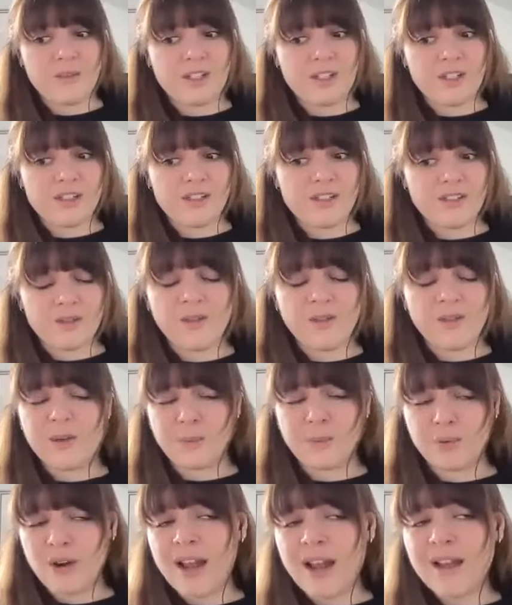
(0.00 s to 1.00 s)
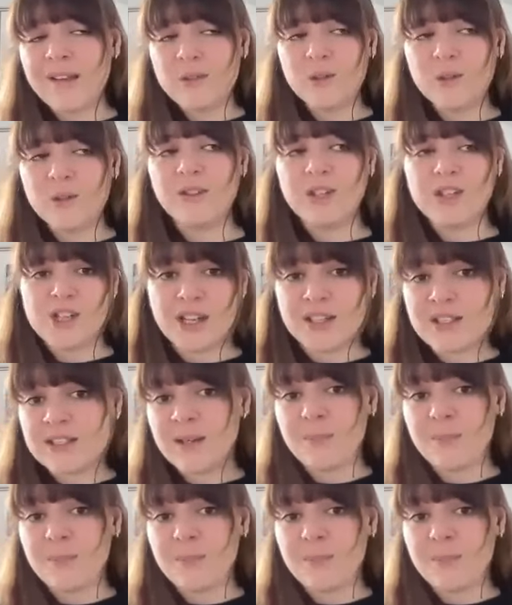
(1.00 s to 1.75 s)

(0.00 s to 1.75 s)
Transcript: which sort of deprives you of the chance